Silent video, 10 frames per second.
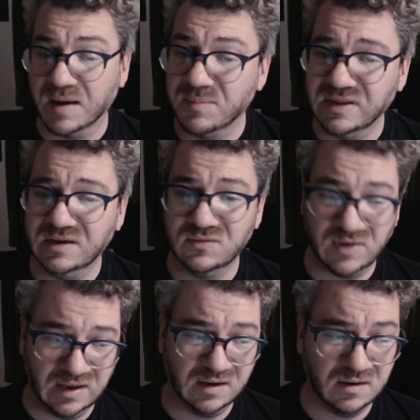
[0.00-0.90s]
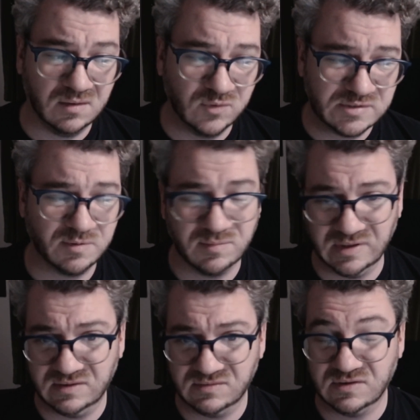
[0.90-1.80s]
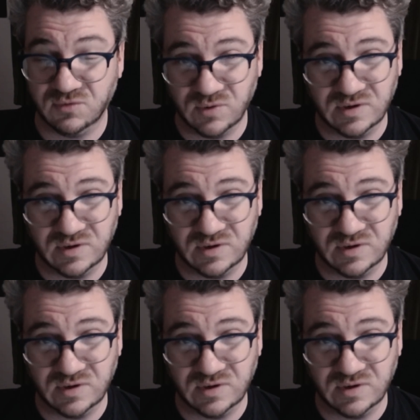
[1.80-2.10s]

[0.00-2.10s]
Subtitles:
I believe, and Whisper believes, if you